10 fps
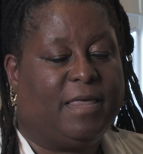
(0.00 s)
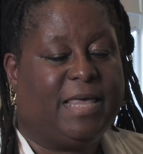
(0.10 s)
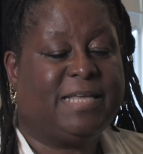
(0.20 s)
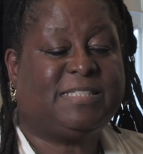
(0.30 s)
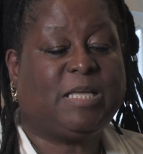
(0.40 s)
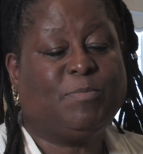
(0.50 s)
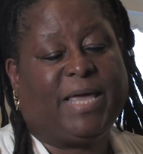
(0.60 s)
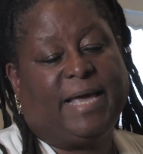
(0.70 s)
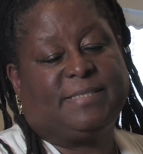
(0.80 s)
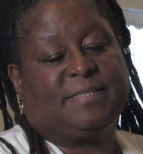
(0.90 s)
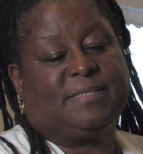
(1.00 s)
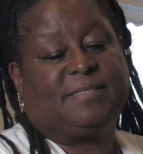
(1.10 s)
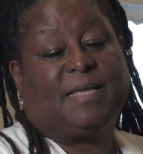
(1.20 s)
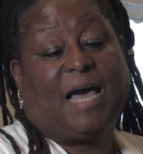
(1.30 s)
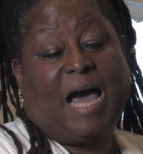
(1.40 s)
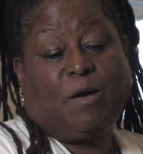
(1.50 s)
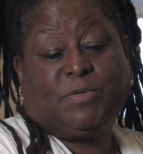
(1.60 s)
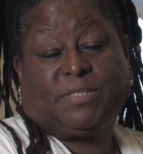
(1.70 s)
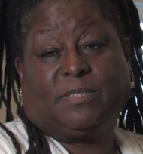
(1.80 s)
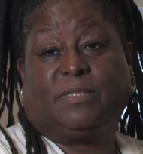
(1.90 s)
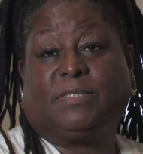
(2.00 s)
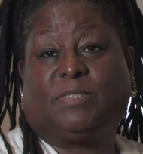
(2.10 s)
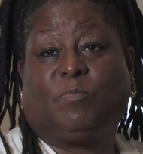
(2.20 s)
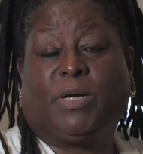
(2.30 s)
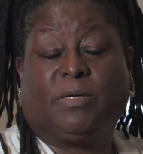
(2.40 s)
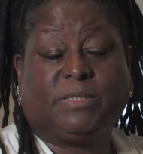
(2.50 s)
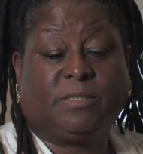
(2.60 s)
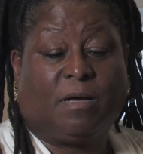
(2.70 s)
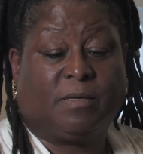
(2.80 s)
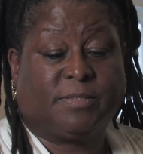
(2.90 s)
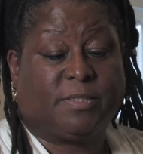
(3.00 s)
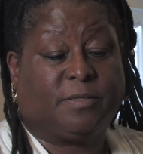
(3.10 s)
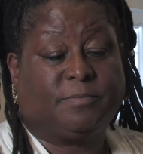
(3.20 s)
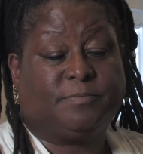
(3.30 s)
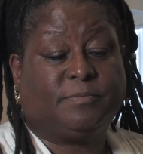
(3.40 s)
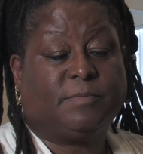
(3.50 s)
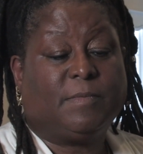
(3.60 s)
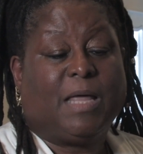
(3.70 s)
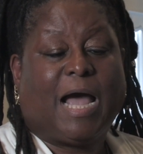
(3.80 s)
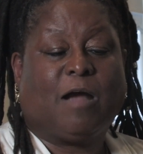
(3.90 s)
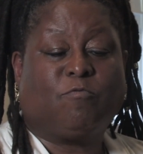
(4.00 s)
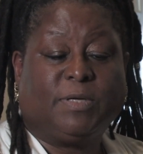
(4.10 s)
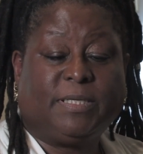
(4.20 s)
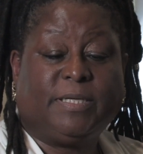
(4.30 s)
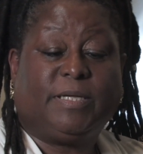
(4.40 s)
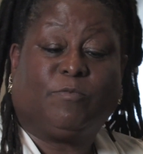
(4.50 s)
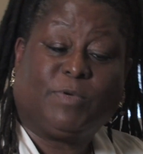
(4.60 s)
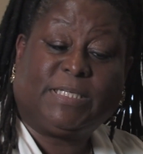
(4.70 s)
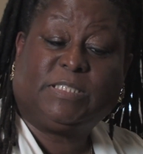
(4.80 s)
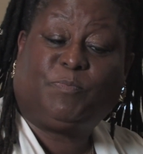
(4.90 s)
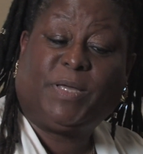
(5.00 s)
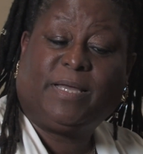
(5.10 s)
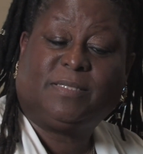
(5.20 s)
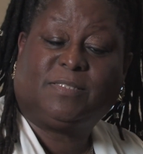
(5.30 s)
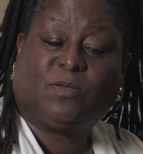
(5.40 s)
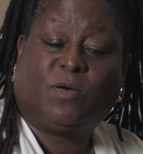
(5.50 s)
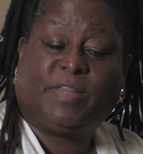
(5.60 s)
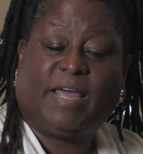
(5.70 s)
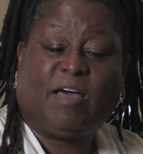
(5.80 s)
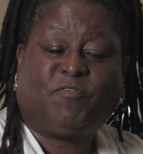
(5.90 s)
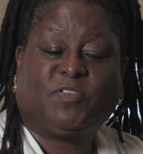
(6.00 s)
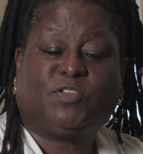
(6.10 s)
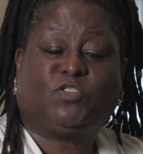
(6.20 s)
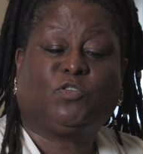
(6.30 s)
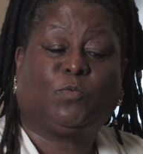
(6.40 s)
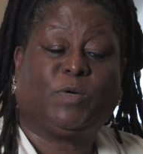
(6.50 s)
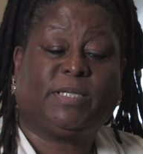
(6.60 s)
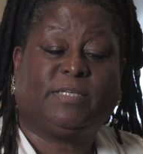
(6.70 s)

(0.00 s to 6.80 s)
In some cases, I was the Good Samaritan also. It really depends on the effort that you're willing